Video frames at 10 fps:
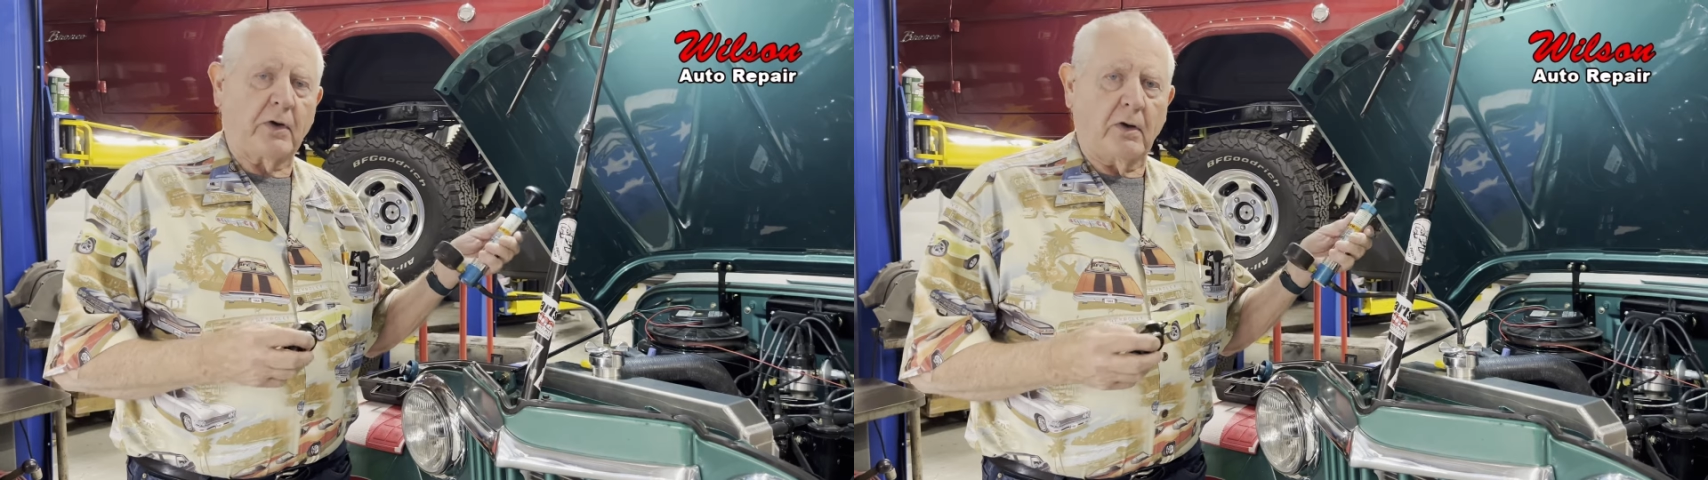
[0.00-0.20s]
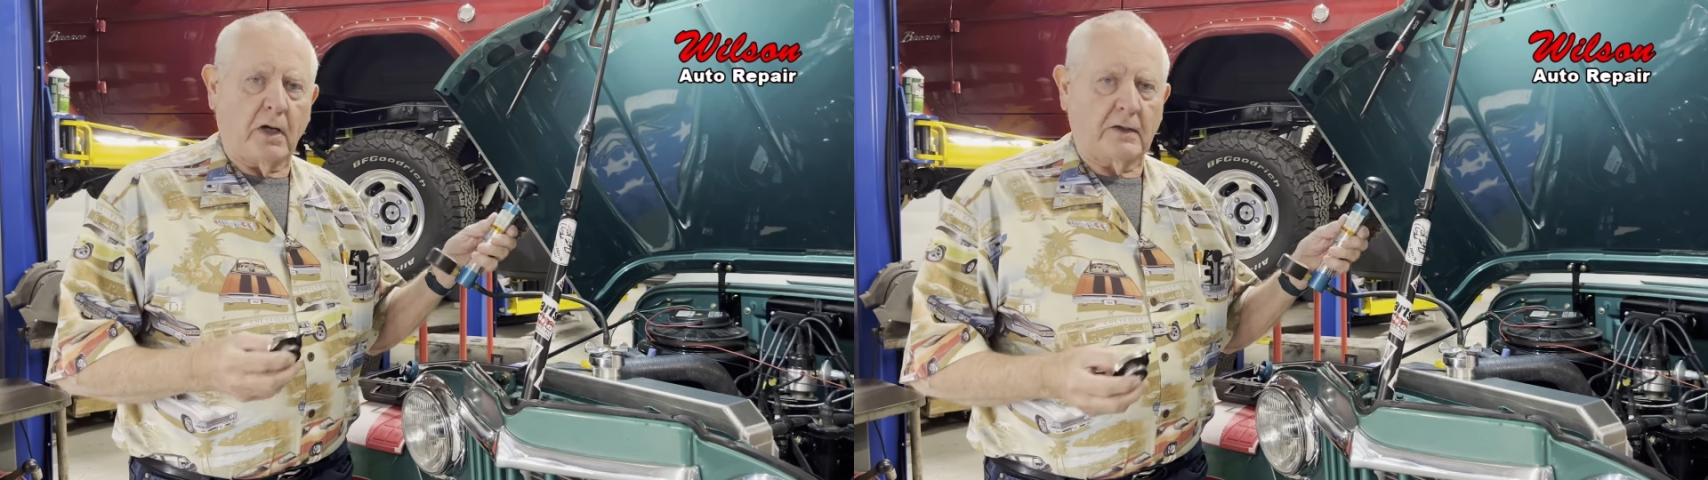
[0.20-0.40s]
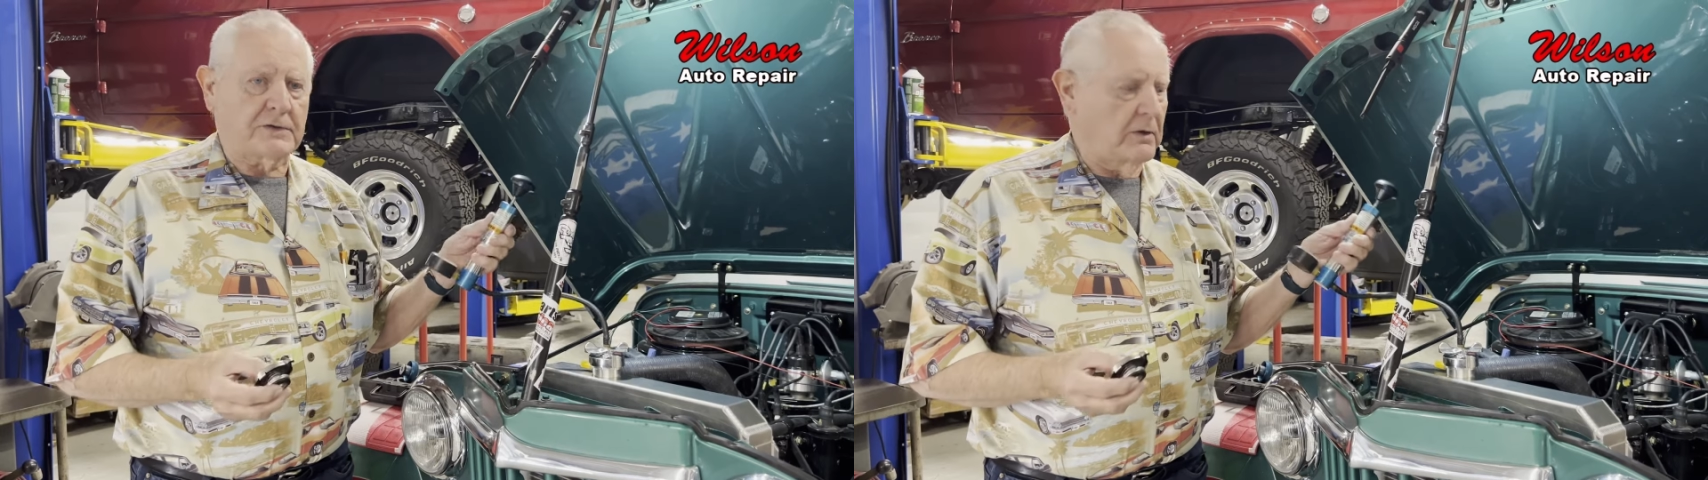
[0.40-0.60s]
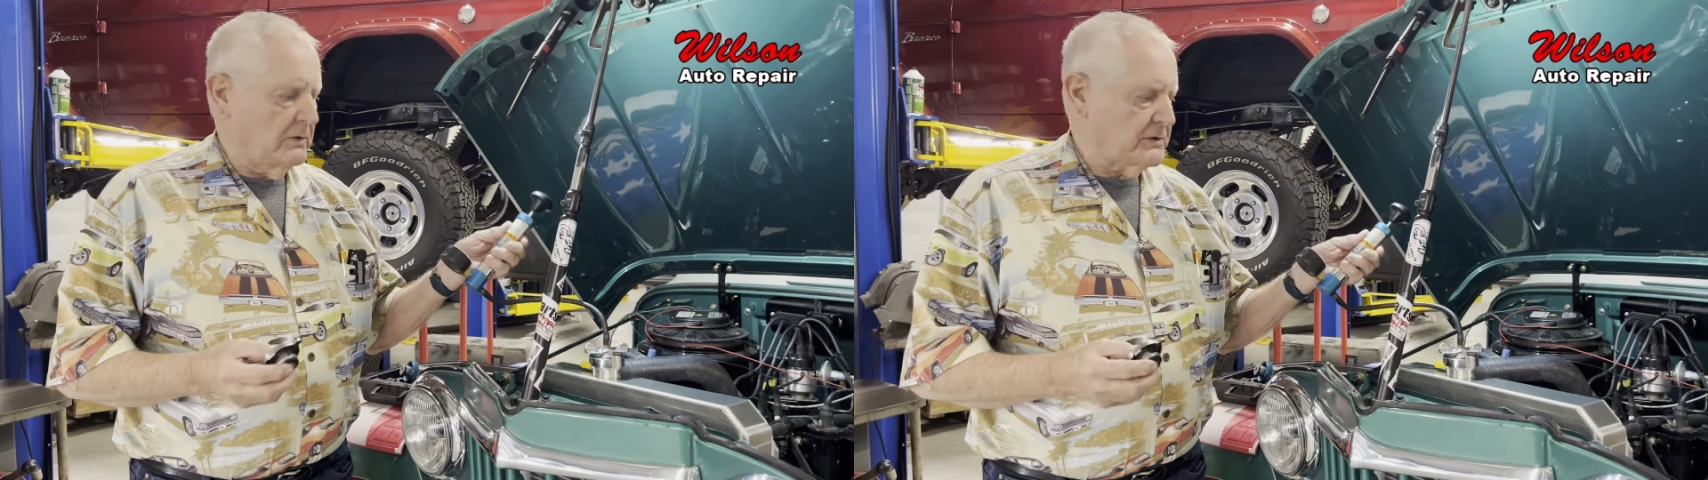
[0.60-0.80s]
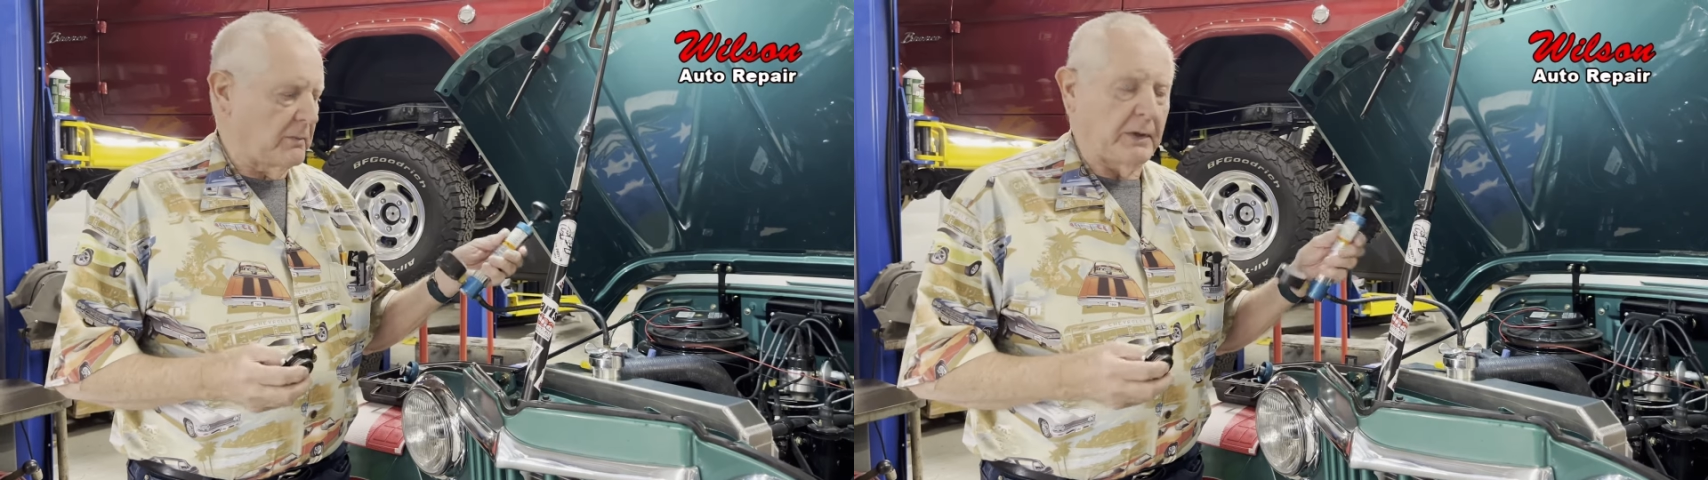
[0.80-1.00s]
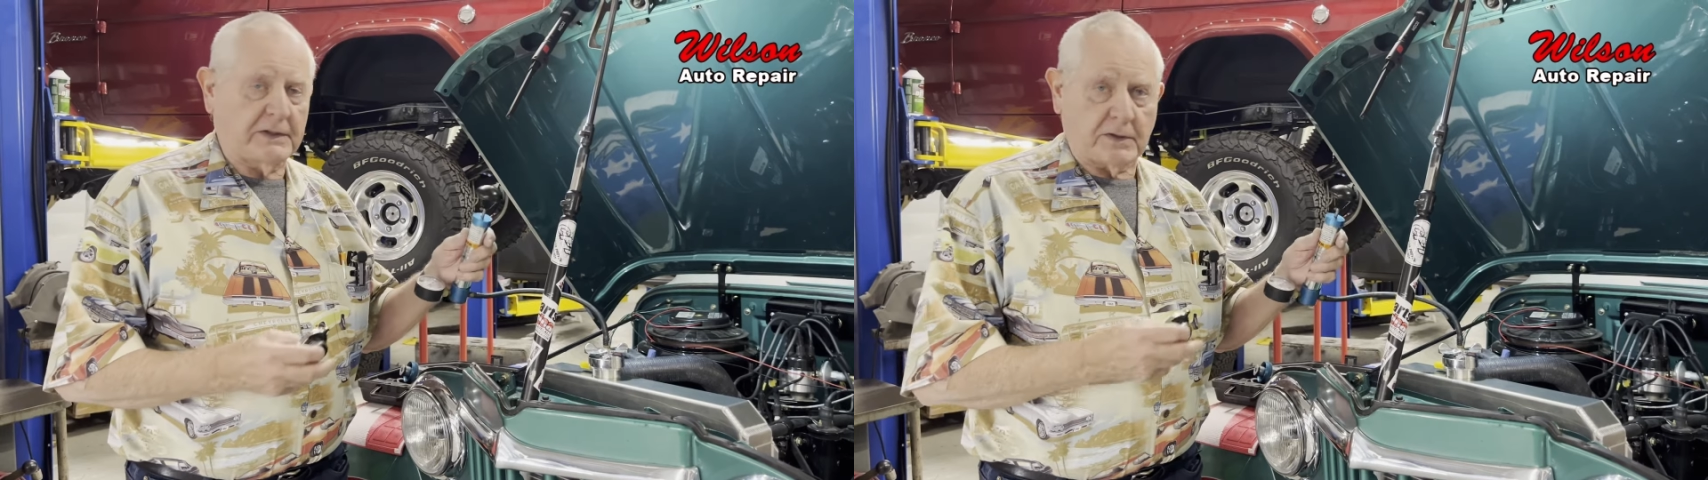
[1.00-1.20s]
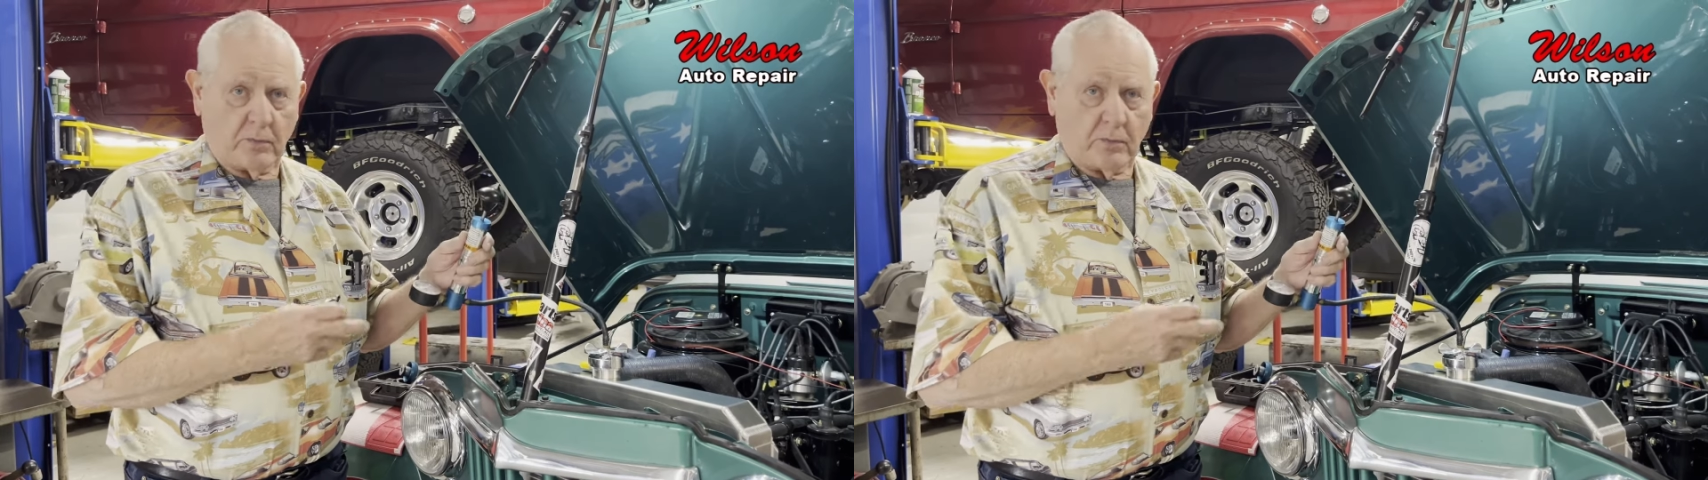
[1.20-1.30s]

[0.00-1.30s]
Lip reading: or AutoZone or someplace